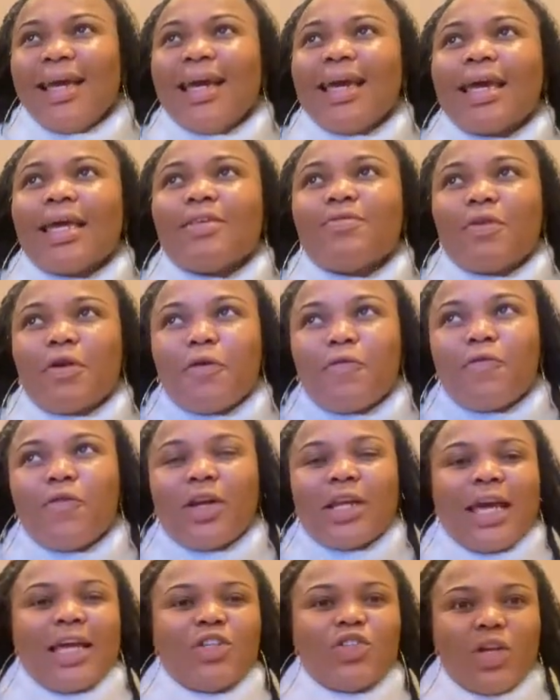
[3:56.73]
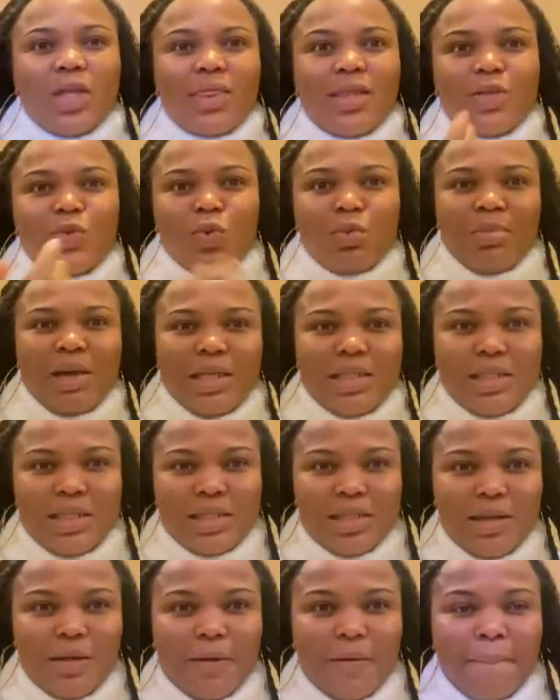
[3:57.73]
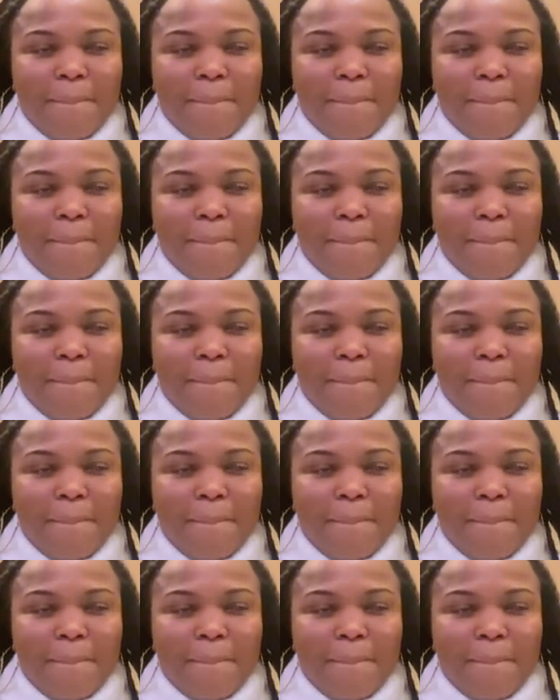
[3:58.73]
It's very funny. I shared this with my sister.